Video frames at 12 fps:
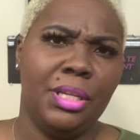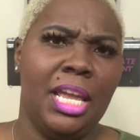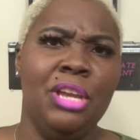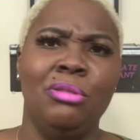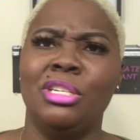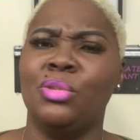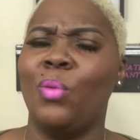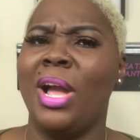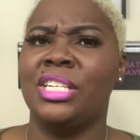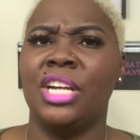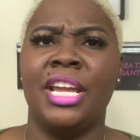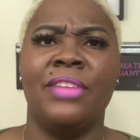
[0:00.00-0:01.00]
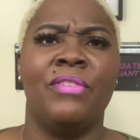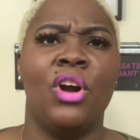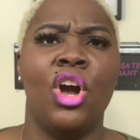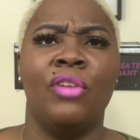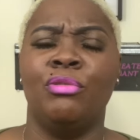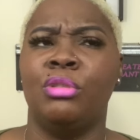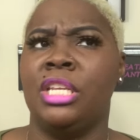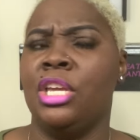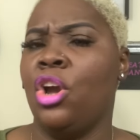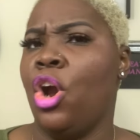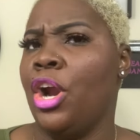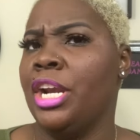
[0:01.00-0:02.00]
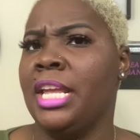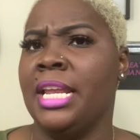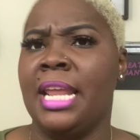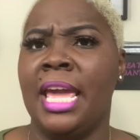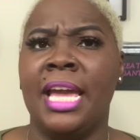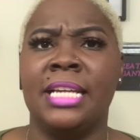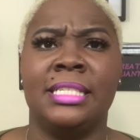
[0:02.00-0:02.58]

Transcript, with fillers: And you just watch her evolve. You see Cardi in there.